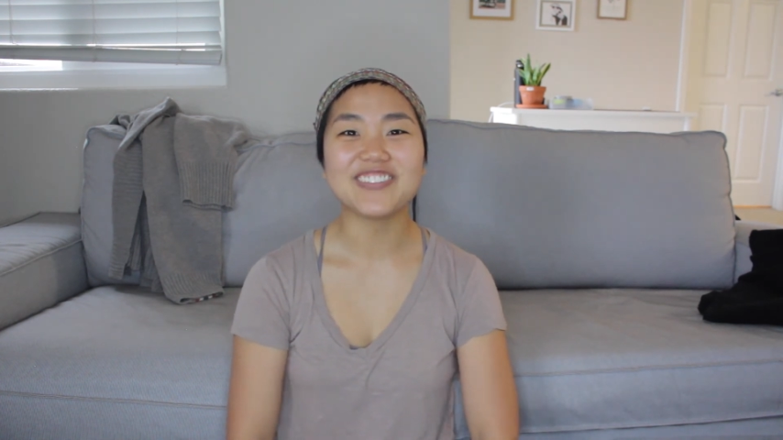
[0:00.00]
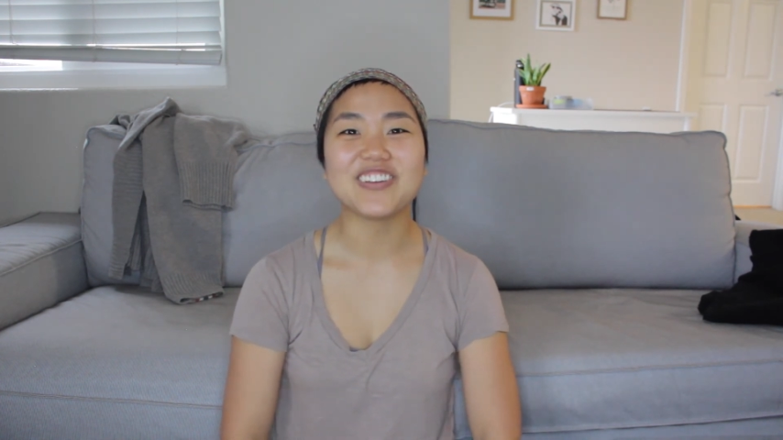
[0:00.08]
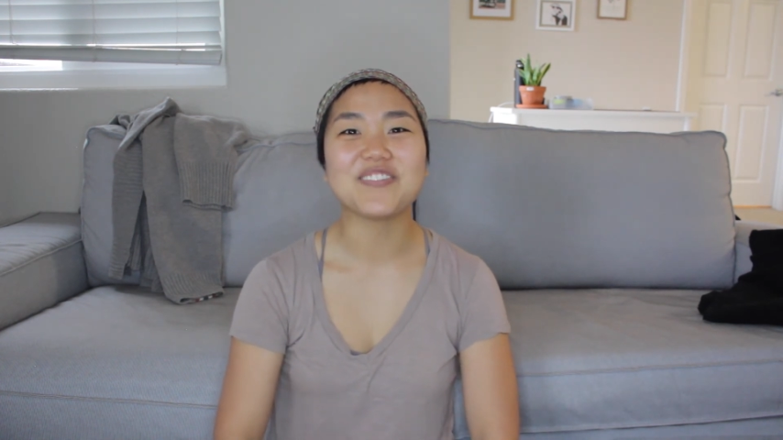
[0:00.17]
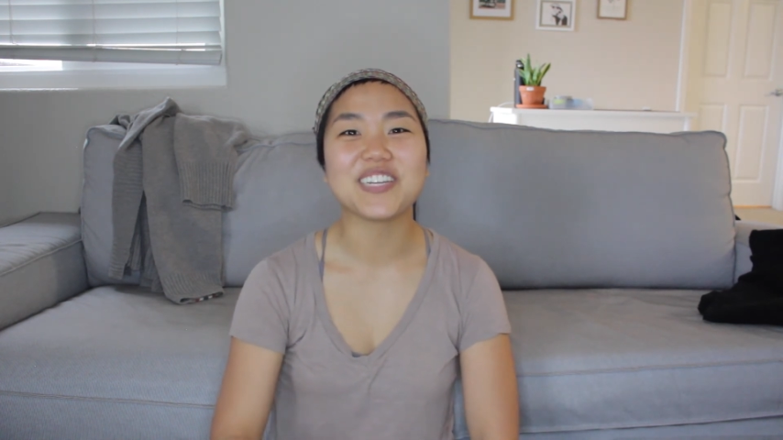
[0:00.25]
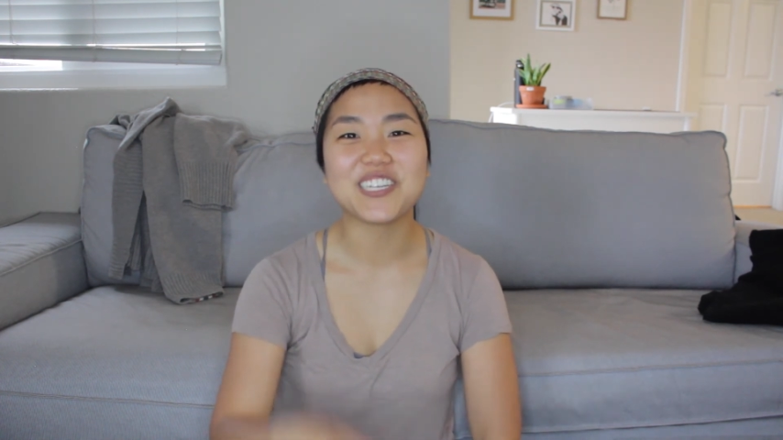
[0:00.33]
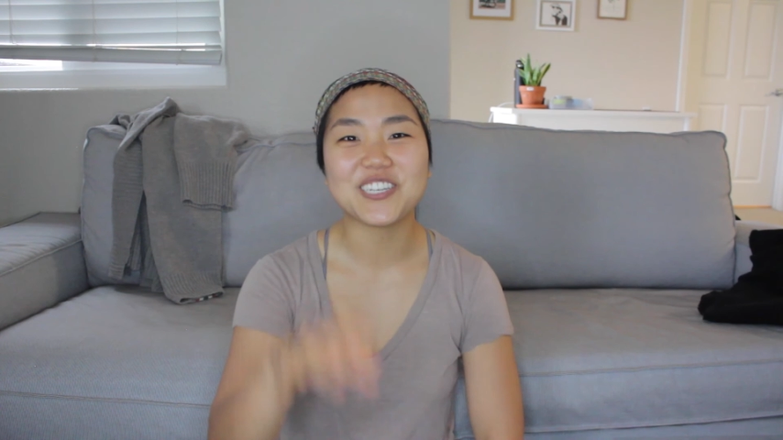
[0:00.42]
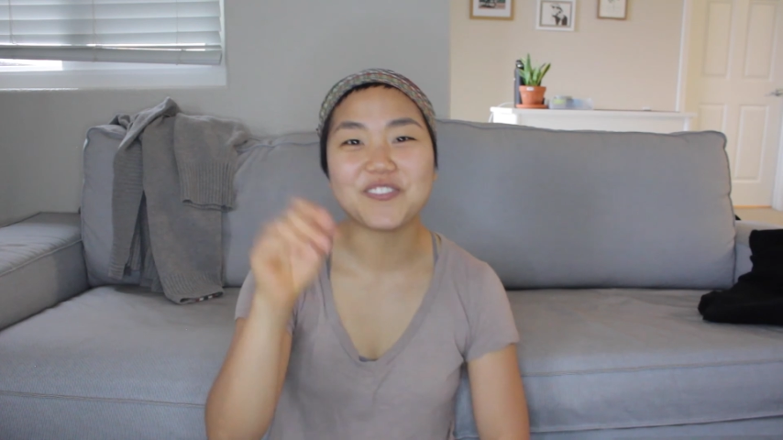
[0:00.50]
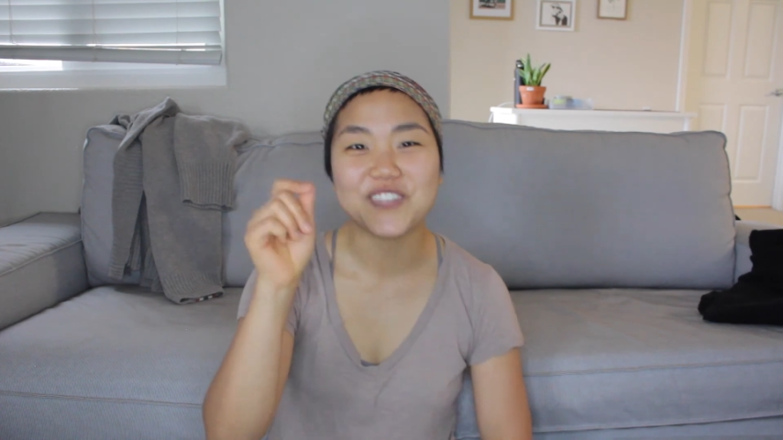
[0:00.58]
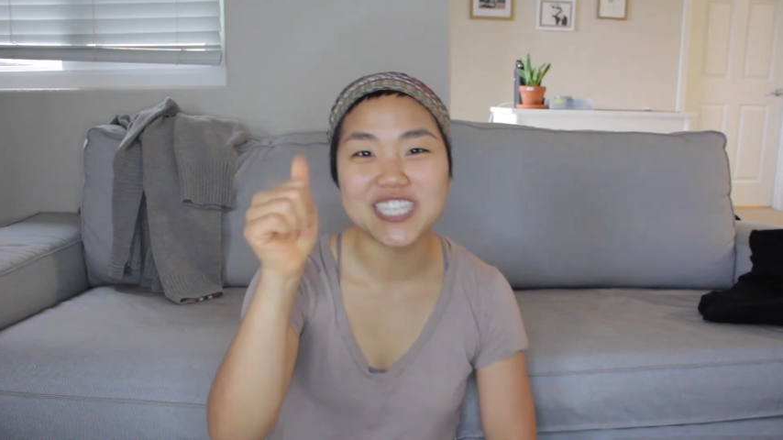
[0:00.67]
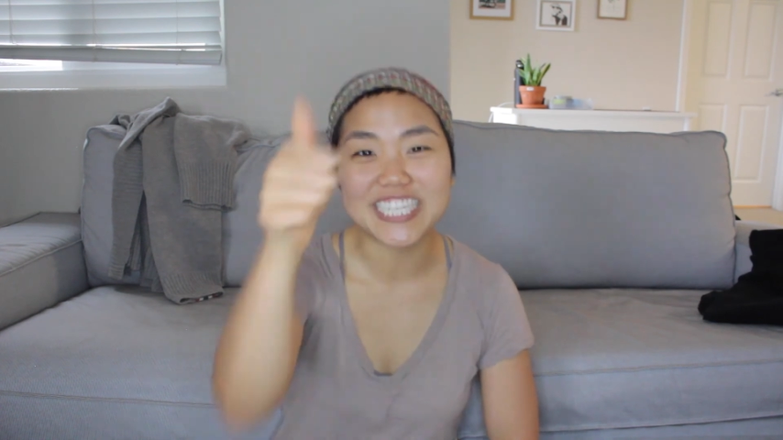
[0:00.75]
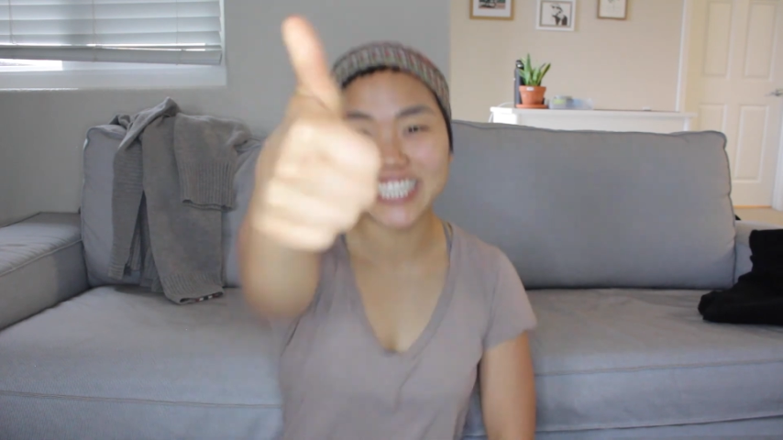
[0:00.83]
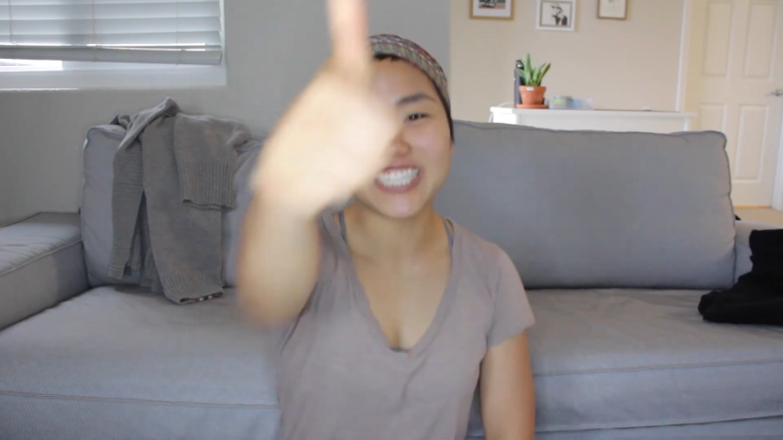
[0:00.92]
my video if you
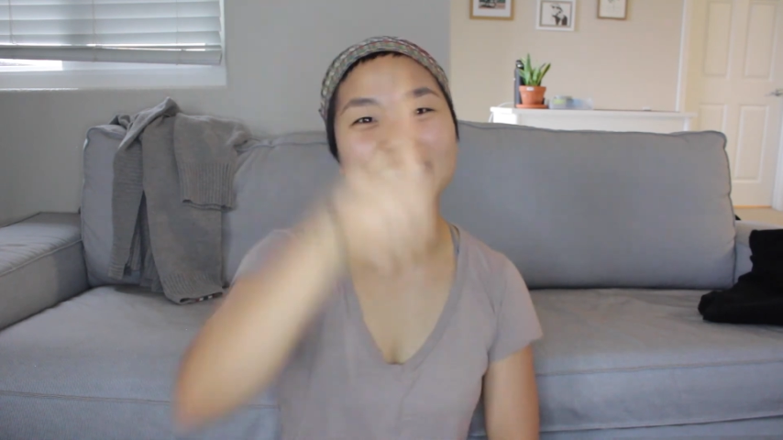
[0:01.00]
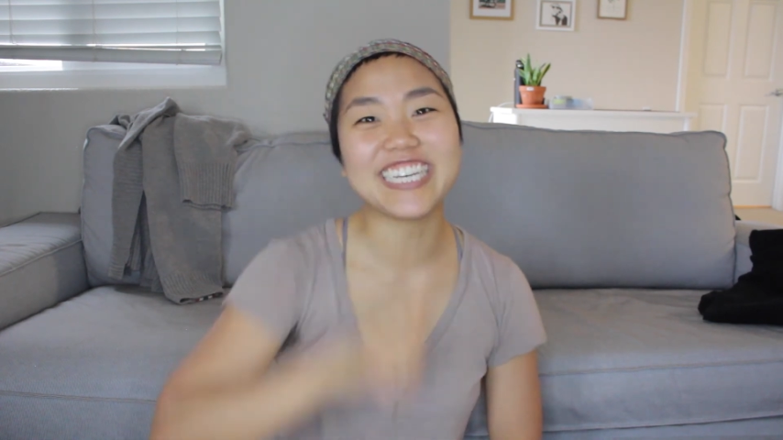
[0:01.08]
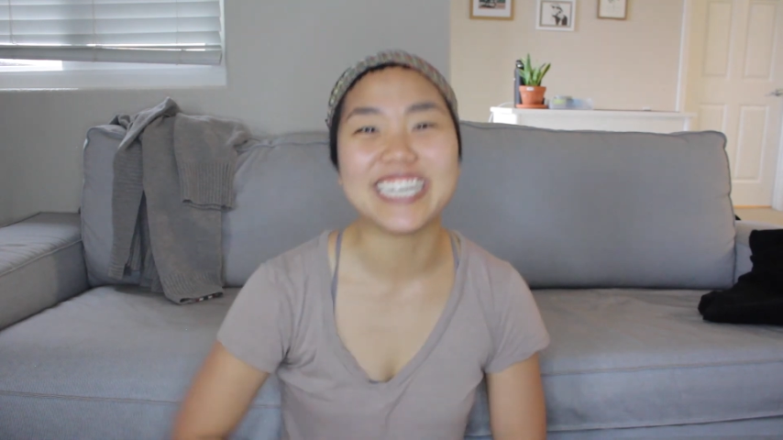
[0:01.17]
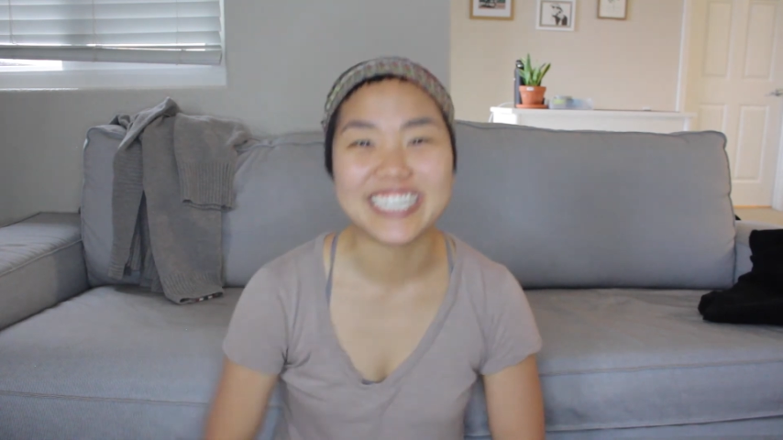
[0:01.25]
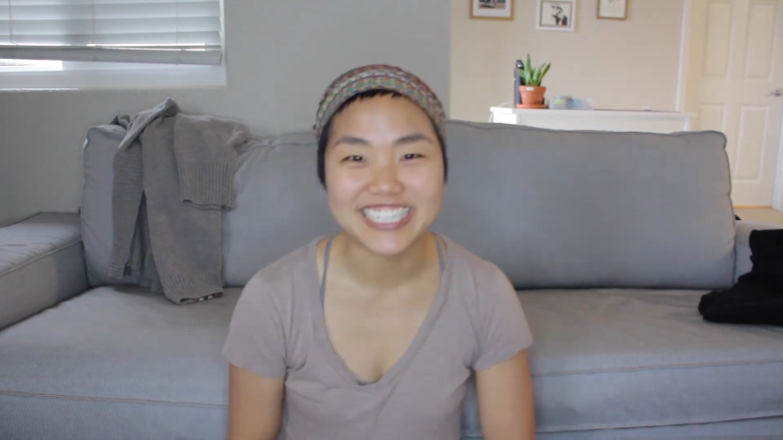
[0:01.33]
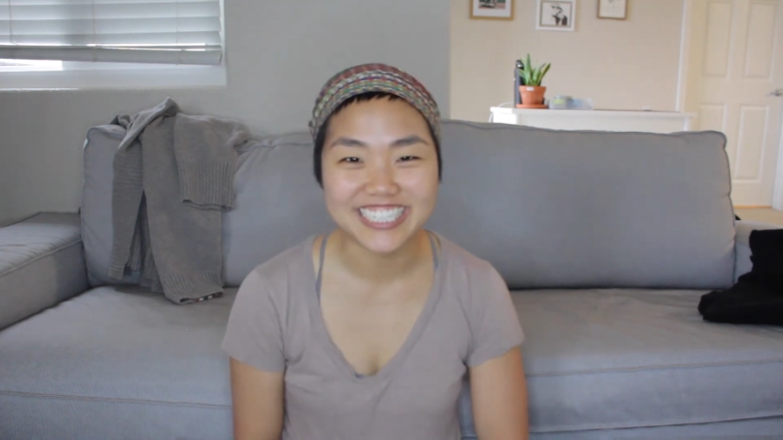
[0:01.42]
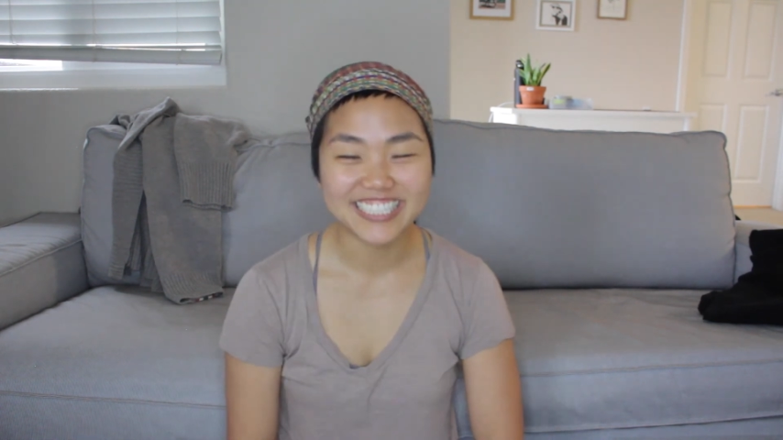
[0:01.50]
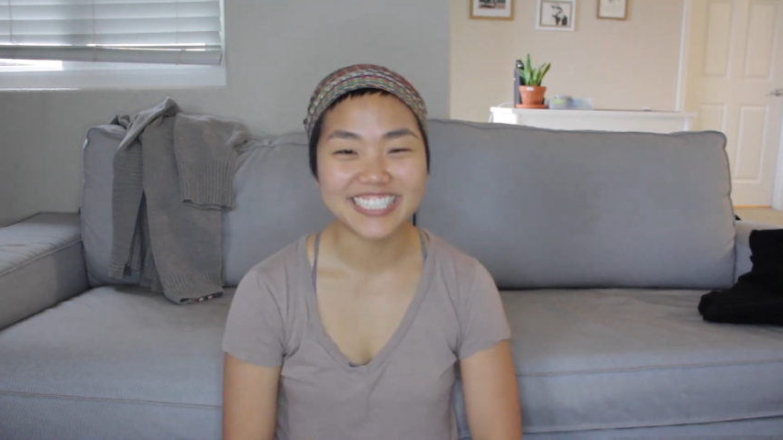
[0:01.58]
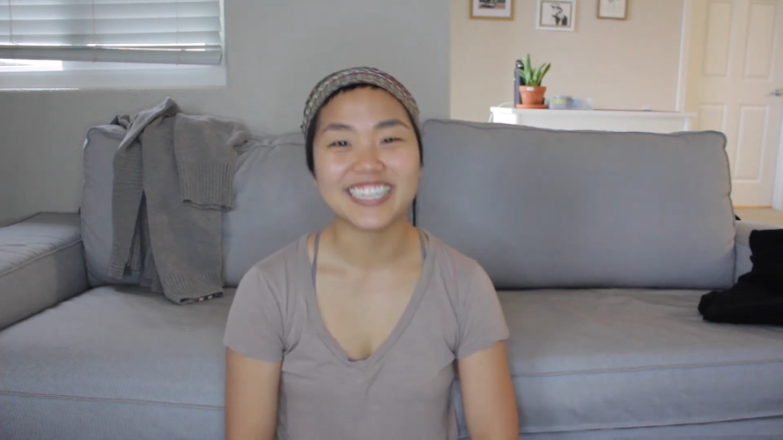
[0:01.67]
stayed till the end.